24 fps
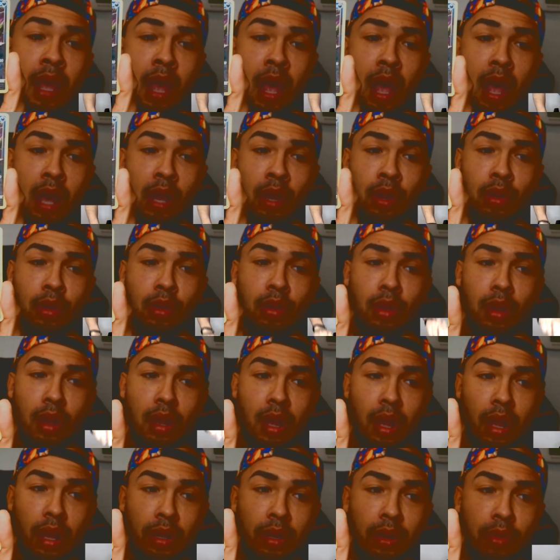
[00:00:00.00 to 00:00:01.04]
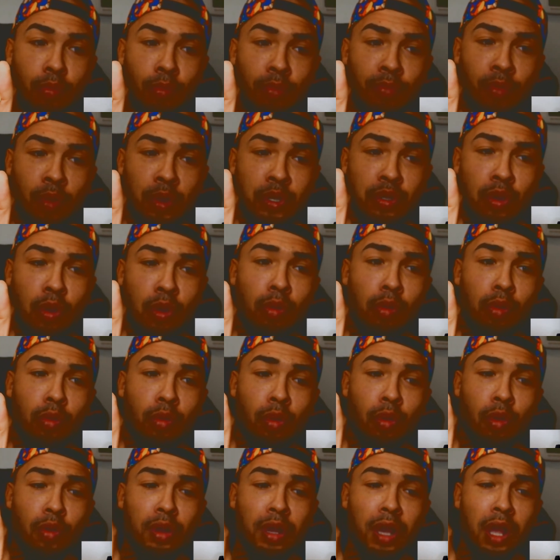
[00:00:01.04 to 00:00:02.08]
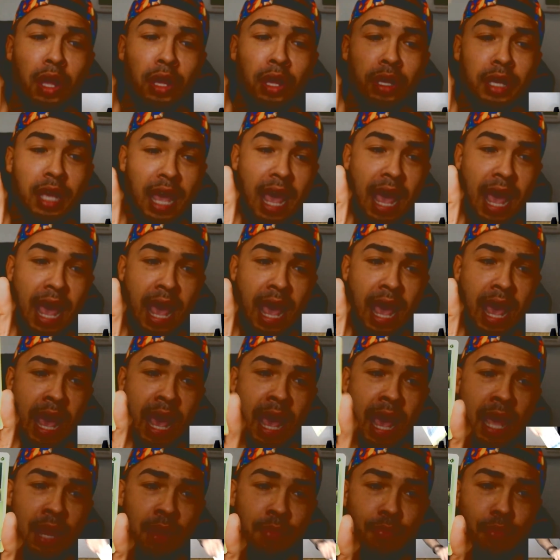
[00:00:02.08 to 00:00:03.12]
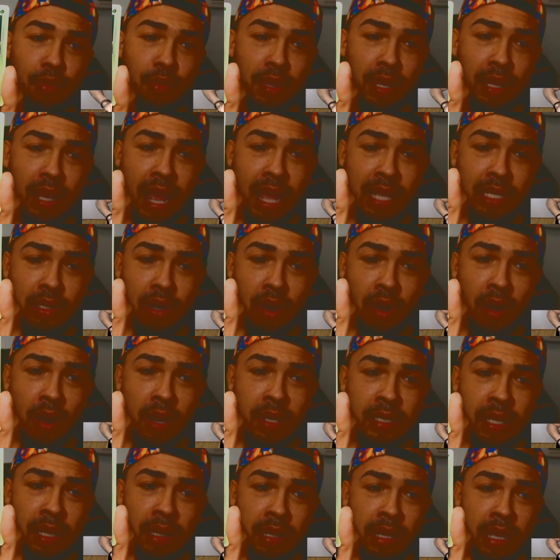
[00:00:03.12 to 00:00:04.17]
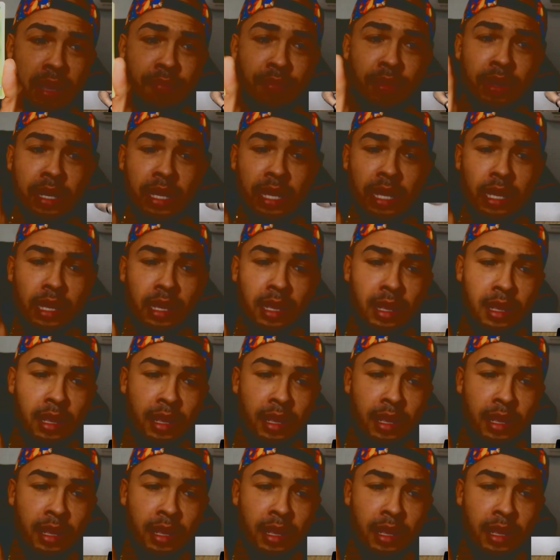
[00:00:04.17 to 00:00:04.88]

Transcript: a Reverse Hole Croagunk, and for the last card is a Leavanny.